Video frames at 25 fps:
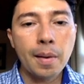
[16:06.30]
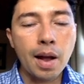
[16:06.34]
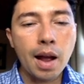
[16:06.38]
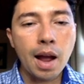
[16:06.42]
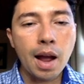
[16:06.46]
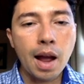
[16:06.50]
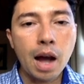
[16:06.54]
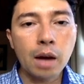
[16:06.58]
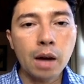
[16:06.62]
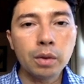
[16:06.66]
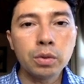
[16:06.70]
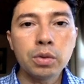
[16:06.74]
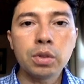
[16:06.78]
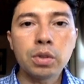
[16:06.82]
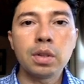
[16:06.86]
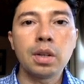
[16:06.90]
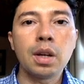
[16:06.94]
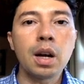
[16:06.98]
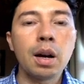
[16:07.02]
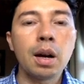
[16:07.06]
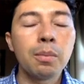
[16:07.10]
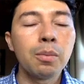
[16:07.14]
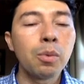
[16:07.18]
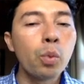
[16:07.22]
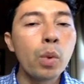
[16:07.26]
how to set
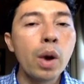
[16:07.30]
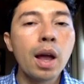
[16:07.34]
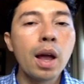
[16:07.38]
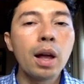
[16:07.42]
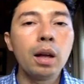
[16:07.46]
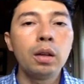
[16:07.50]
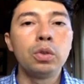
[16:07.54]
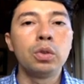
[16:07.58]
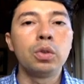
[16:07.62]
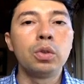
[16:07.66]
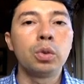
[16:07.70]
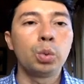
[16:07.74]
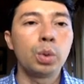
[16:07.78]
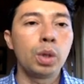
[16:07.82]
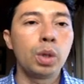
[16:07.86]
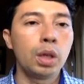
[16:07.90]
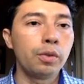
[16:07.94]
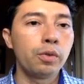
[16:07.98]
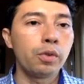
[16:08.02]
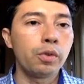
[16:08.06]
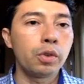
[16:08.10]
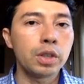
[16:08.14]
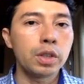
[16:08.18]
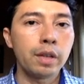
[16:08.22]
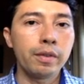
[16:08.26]
up well your
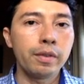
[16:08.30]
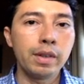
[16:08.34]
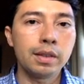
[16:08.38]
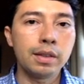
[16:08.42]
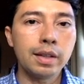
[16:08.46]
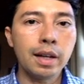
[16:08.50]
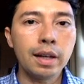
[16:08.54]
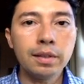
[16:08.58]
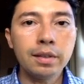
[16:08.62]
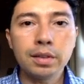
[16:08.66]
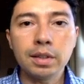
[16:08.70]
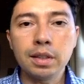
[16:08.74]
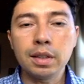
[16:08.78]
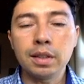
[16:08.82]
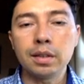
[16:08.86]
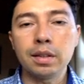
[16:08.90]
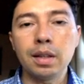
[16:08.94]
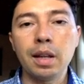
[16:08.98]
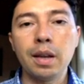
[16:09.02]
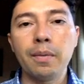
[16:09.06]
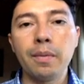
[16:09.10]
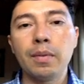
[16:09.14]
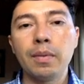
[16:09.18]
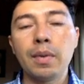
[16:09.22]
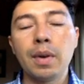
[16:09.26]
24/7 sales
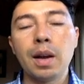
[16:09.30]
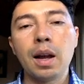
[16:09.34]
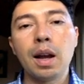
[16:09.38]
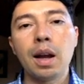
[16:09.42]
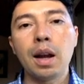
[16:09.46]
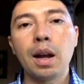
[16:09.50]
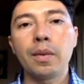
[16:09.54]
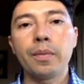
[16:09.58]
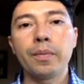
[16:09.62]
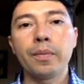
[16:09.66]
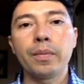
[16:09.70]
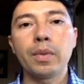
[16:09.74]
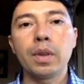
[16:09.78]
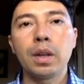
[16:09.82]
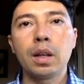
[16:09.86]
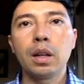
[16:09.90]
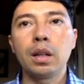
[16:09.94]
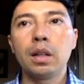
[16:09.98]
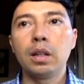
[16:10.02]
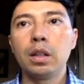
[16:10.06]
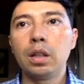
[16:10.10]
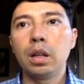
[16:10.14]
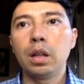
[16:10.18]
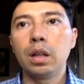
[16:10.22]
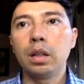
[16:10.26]
system,
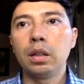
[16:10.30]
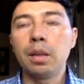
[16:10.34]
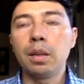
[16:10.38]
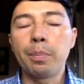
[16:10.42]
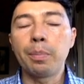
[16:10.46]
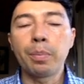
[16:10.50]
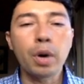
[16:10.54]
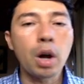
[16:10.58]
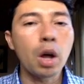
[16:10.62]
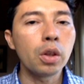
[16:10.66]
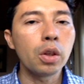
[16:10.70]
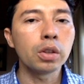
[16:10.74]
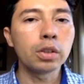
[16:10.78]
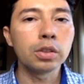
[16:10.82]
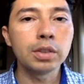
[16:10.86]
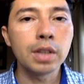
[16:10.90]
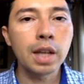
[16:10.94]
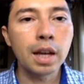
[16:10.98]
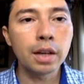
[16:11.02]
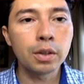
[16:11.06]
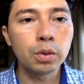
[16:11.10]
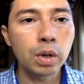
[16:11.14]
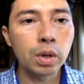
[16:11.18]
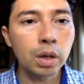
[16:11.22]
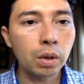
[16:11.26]
the products
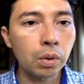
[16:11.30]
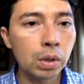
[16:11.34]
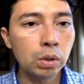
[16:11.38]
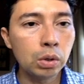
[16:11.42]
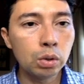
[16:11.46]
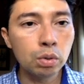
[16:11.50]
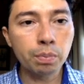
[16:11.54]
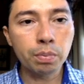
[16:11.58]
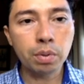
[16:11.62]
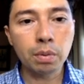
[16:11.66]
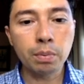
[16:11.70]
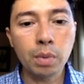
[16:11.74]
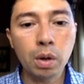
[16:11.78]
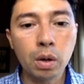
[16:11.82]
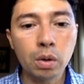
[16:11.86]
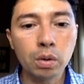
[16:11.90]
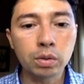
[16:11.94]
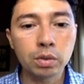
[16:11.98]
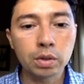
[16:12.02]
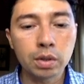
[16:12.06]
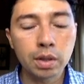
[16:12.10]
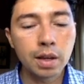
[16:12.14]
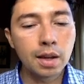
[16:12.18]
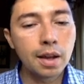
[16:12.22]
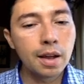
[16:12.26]
that you are going to
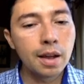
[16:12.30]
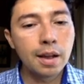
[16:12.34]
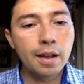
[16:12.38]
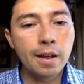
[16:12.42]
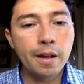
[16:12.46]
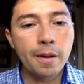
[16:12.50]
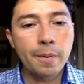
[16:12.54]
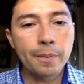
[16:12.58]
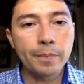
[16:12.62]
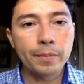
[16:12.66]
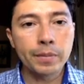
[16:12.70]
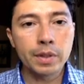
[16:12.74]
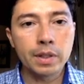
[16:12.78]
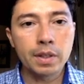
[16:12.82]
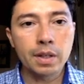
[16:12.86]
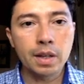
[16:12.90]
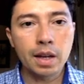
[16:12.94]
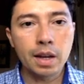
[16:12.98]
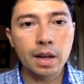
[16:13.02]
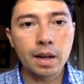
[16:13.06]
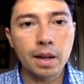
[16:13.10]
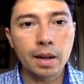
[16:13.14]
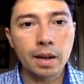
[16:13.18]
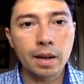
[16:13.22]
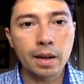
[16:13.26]
promote,
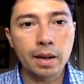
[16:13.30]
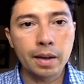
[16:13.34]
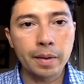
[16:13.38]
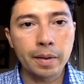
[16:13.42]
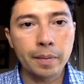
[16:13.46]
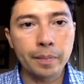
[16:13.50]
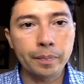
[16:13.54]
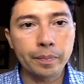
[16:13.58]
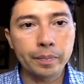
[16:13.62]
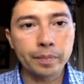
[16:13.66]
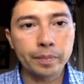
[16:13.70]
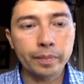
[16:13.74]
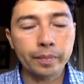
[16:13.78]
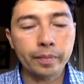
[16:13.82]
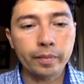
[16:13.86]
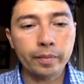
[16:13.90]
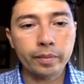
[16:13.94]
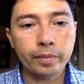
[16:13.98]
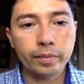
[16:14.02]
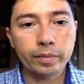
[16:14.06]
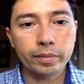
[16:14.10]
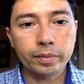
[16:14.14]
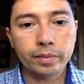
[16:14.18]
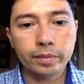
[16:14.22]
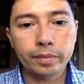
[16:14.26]
the
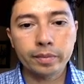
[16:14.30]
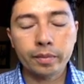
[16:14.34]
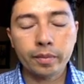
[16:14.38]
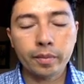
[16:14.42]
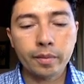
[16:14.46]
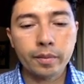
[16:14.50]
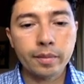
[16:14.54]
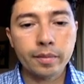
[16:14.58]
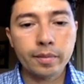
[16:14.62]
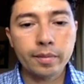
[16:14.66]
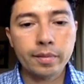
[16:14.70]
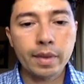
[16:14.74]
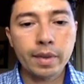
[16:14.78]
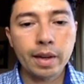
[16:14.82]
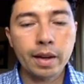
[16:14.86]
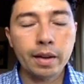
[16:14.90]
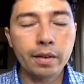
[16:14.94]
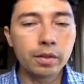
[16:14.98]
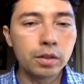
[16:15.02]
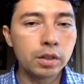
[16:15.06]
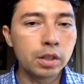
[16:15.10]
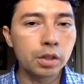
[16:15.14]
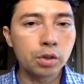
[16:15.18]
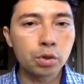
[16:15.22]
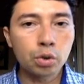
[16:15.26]

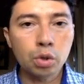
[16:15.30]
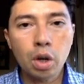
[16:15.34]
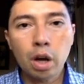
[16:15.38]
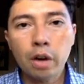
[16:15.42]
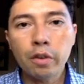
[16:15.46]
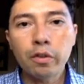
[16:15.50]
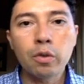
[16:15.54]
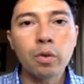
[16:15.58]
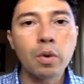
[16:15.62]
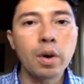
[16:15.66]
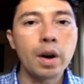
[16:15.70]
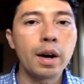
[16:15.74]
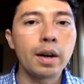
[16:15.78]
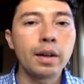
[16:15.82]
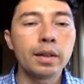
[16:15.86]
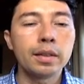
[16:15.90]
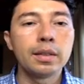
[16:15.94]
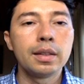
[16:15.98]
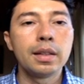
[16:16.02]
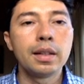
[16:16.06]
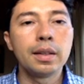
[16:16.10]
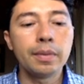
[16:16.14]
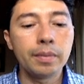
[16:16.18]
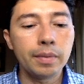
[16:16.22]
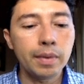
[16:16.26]
the
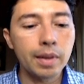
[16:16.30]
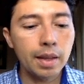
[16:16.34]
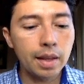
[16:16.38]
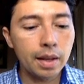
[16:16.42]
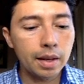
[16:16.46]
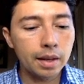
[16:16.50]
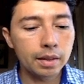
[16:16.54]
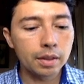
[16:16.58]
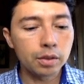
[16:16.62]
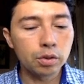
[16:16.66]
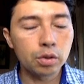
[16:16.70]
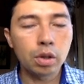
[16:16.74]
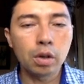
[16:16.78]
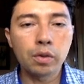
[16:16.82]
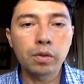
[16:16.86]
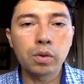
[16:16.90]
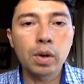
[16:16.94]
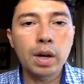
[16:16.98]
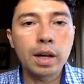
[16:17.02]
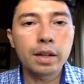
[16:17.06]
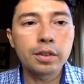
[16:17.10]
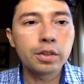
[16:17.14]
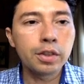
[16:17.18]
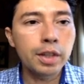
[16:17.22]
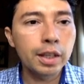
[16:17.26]
softwares
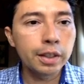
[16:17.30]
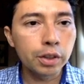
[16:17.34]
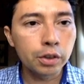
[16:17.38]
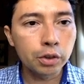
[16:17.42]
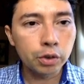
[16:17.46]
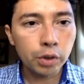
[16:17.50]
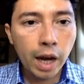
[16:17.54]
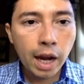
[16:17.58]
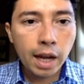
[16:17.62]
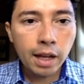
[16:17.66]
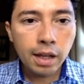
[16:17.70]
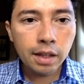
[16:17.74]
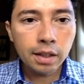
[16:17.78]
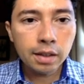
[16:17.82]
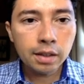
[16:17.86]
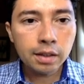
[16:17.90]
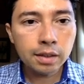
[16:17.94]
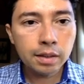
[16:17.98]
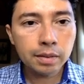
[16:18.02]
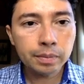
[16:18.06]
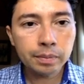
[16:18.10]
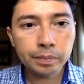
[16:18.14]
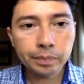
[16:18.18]
and the trainings,